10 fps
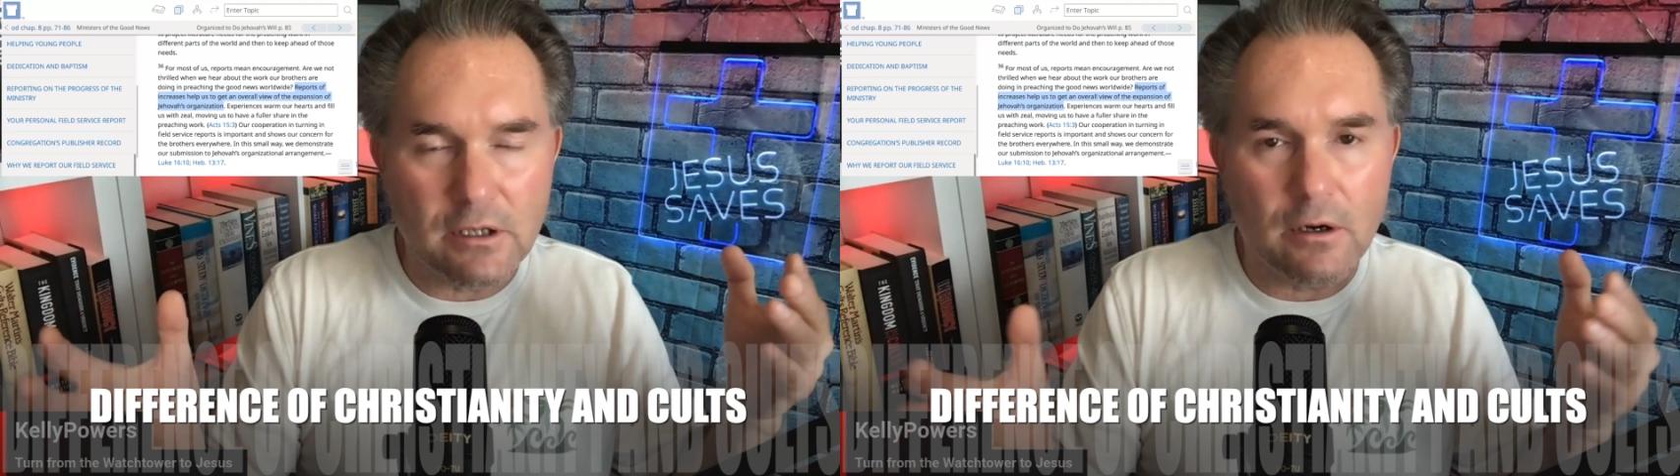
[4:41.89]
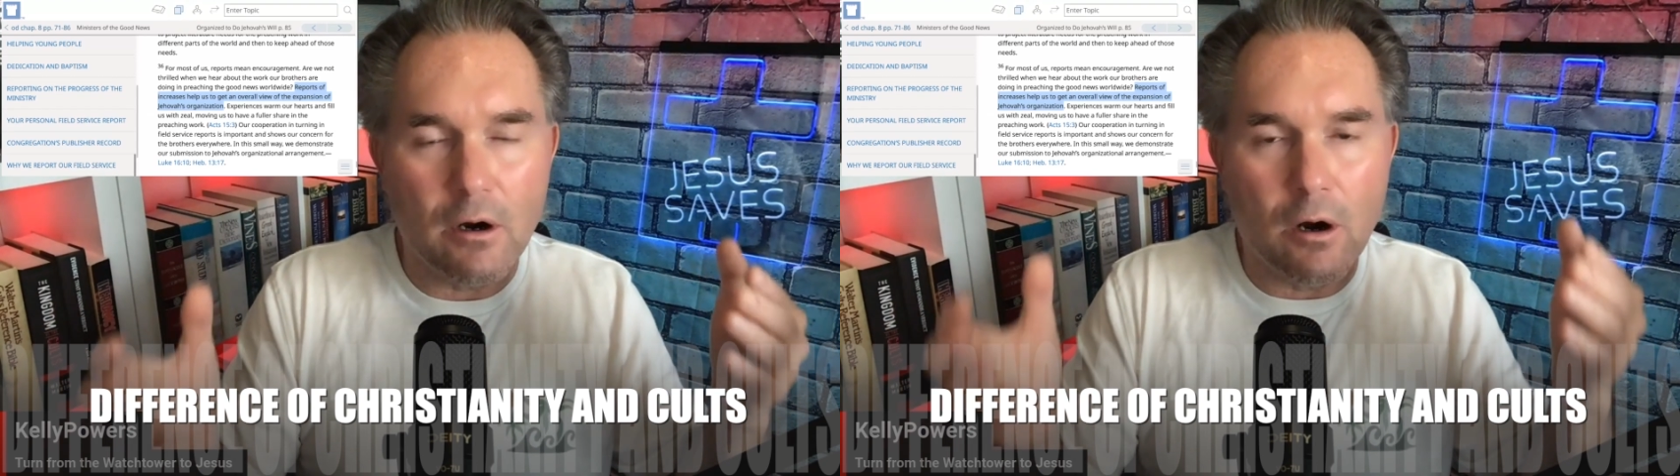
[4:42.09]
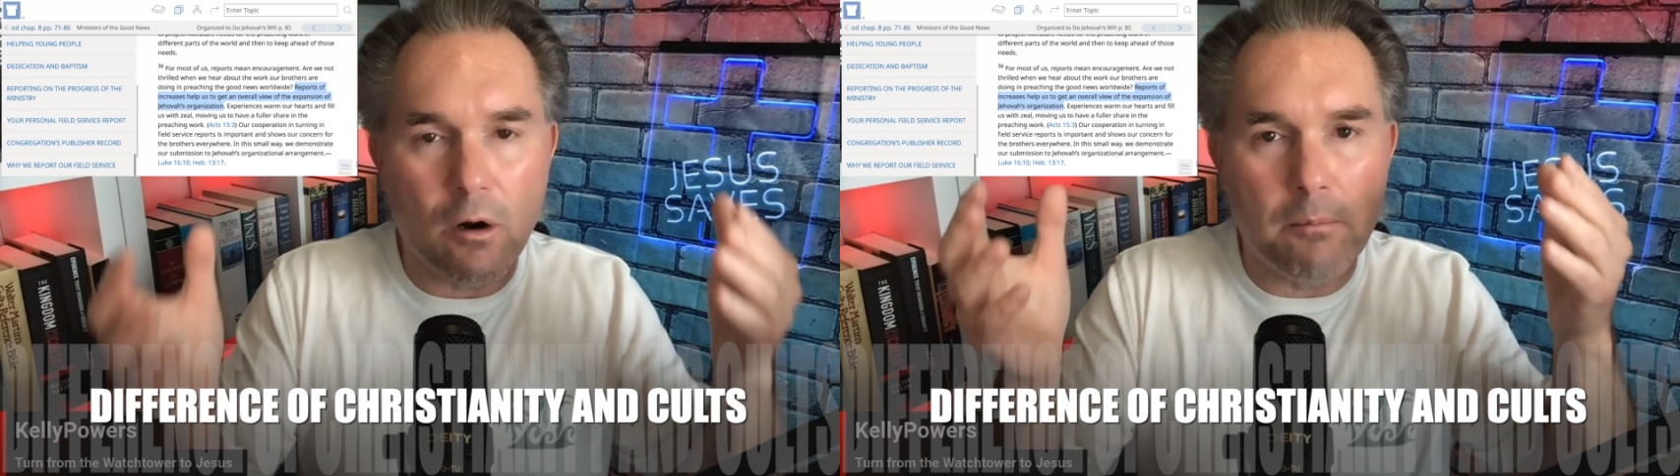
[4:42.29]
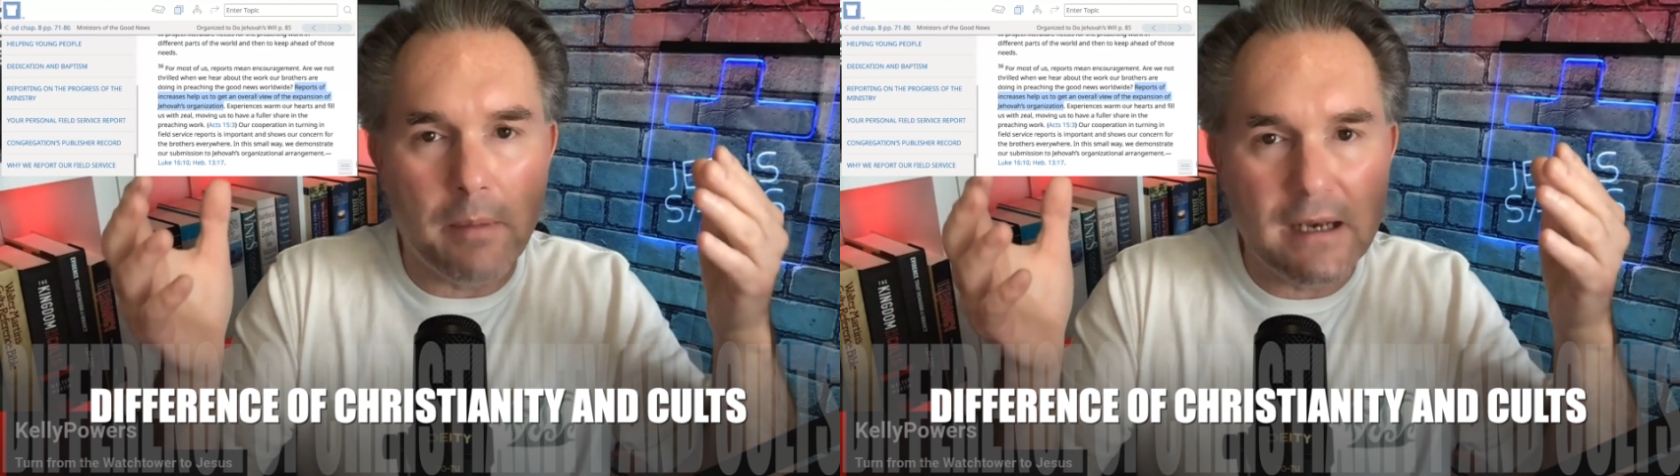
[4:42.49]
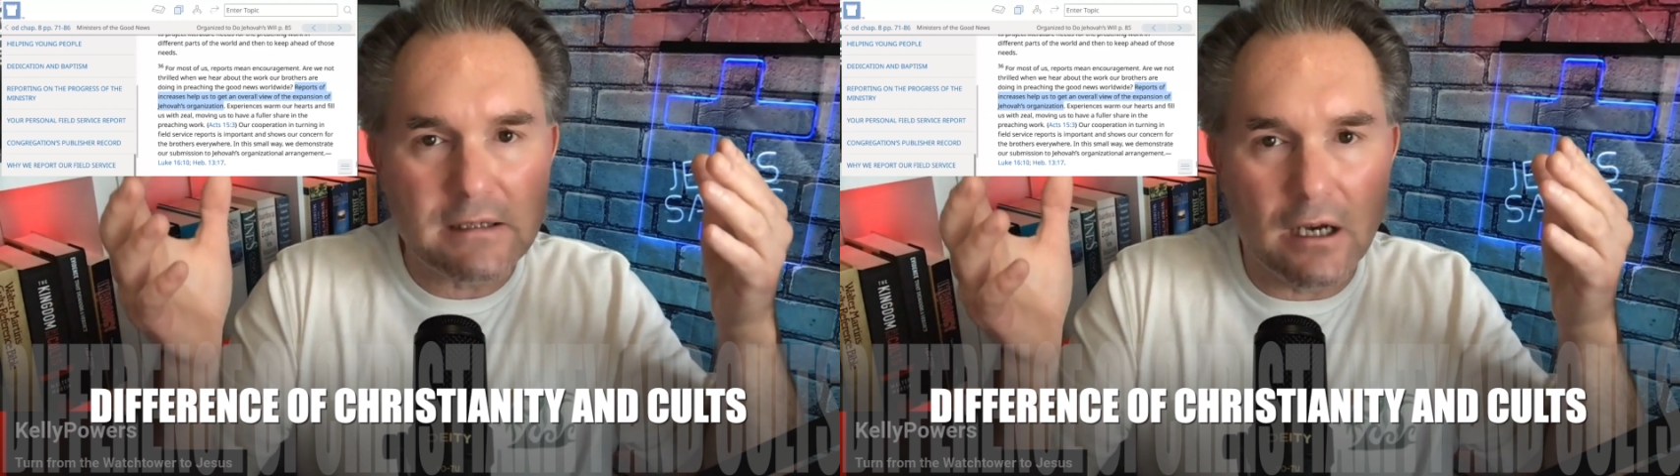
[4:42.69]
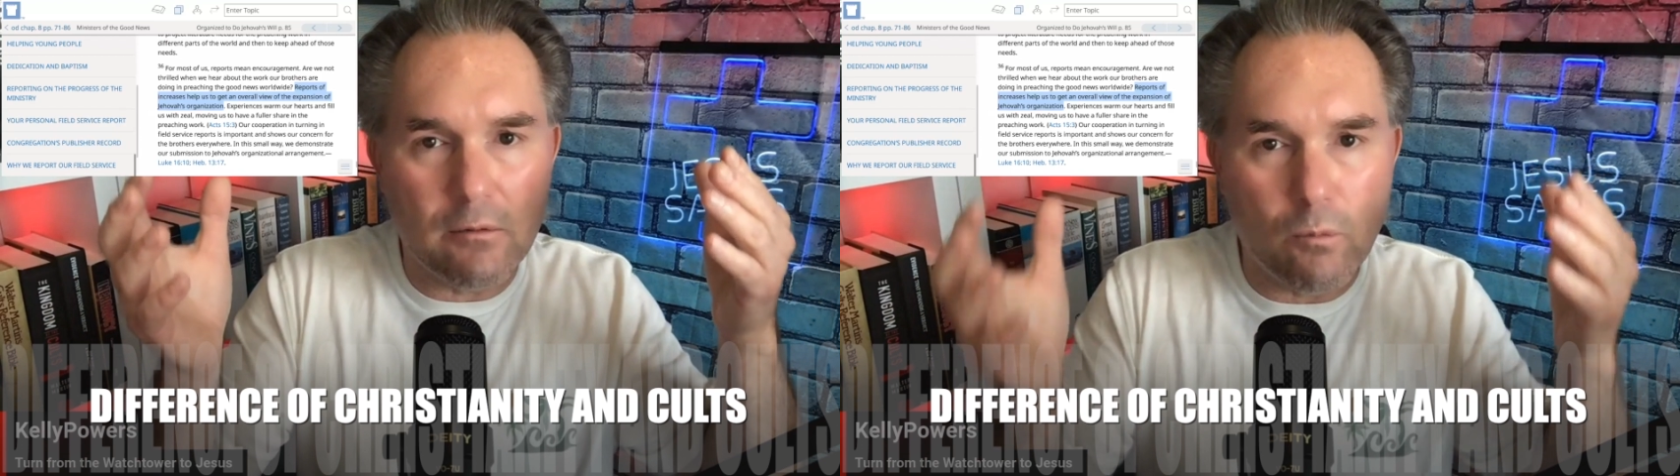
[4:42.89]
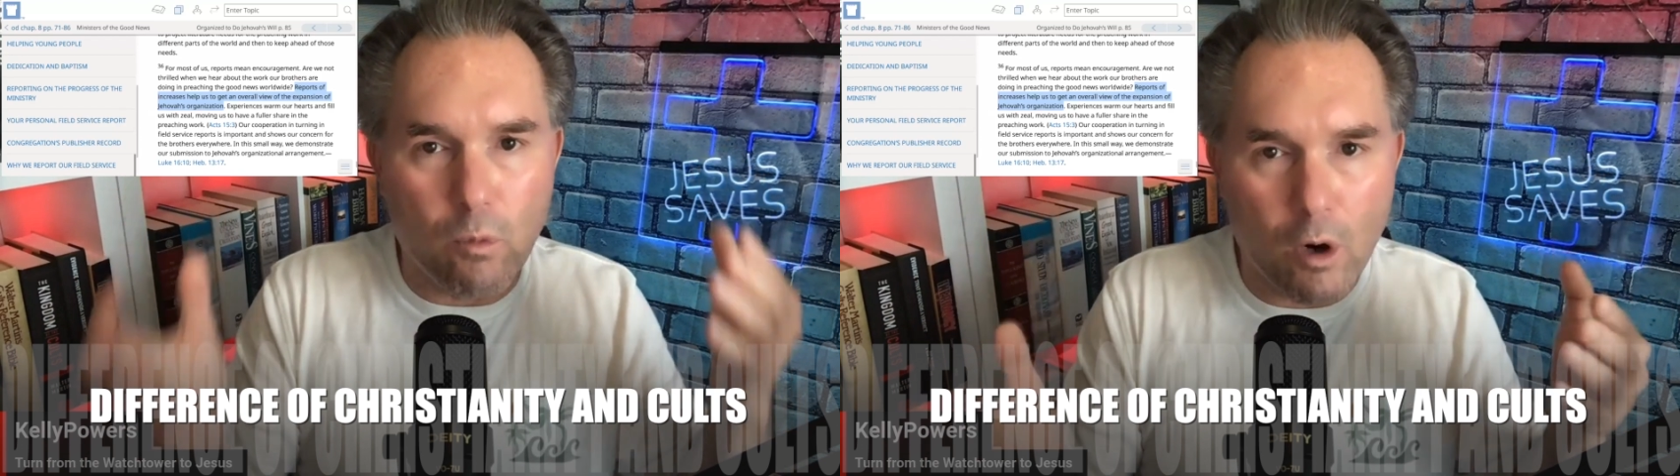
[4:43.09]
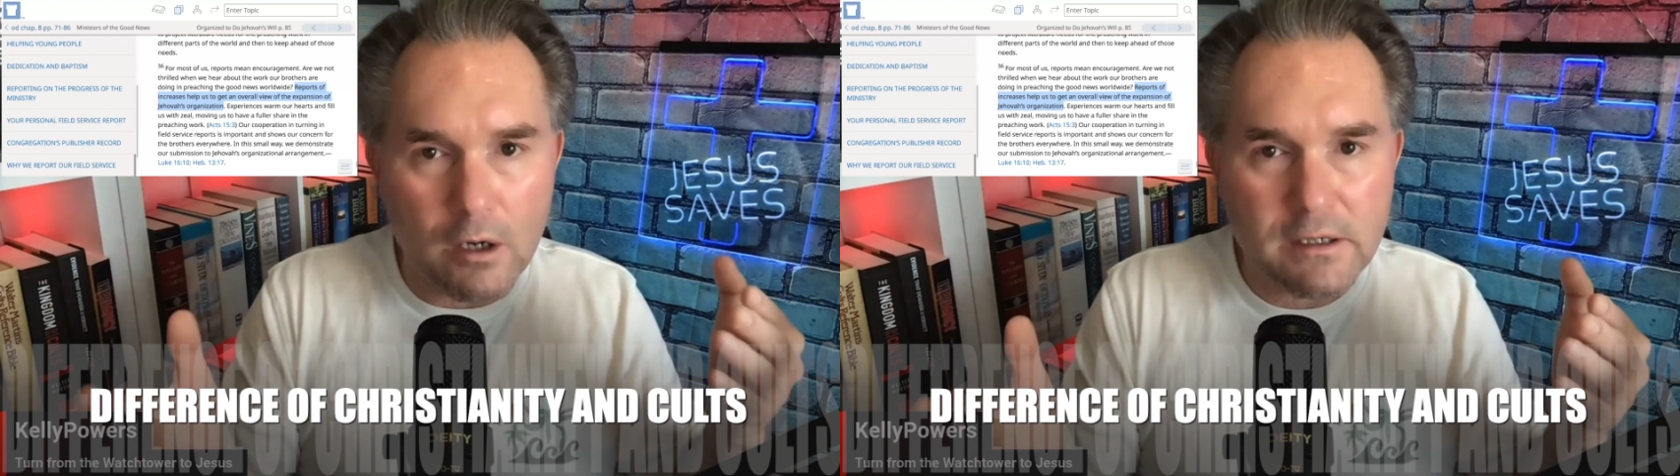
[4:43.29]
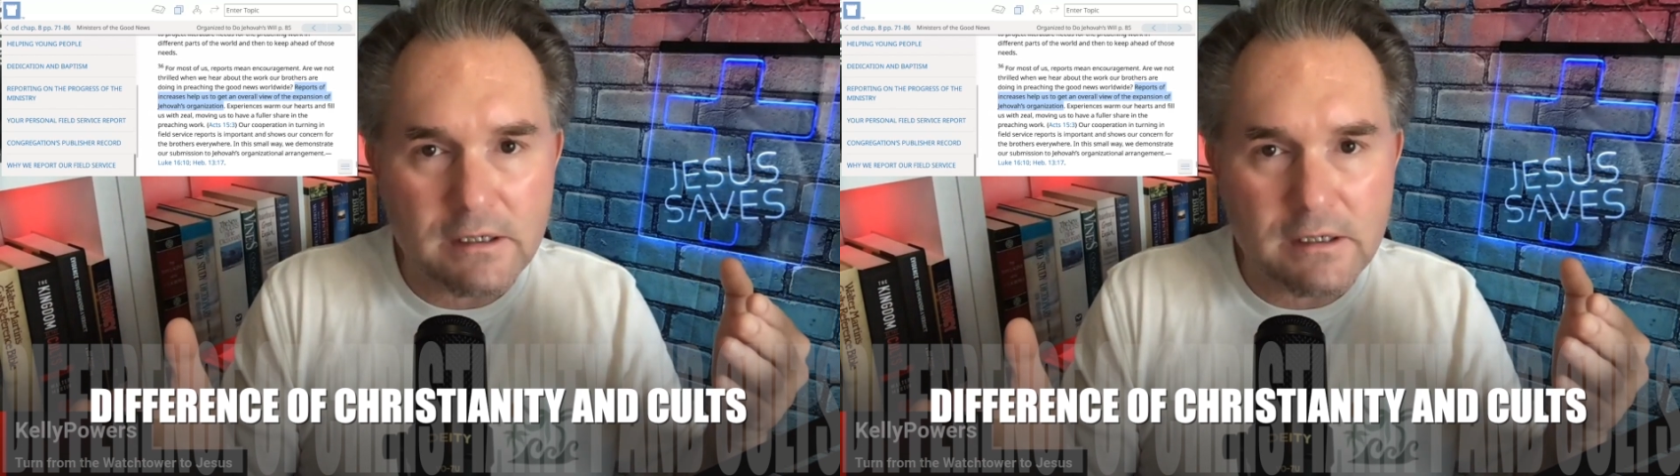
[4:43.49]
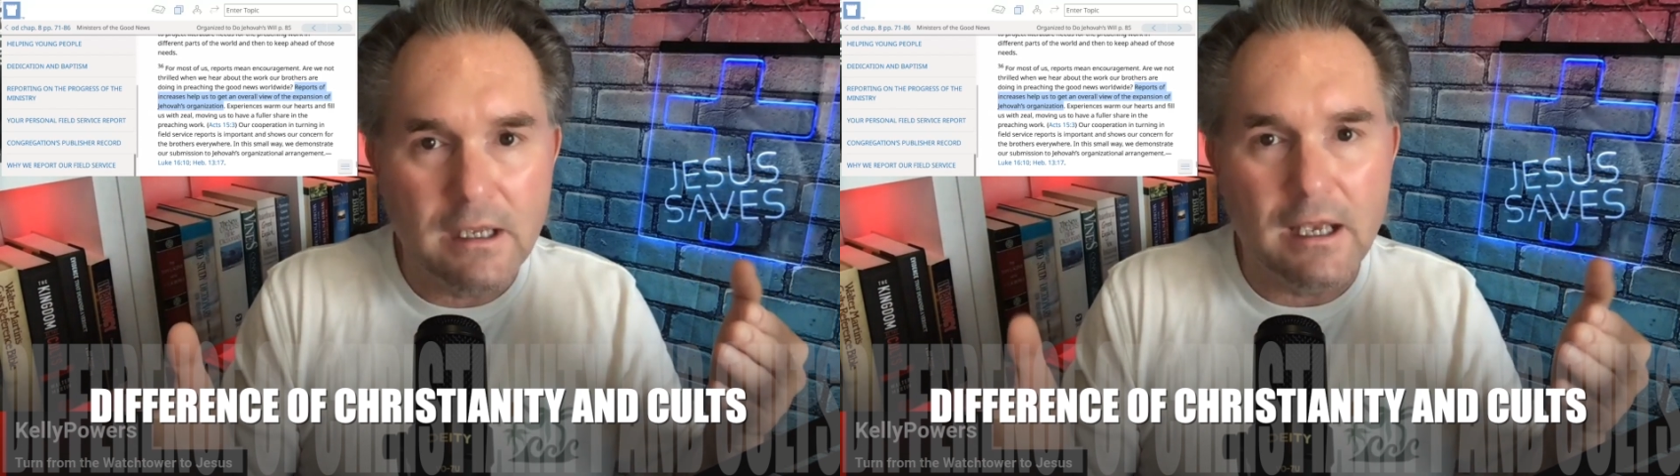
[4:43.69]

other are based on works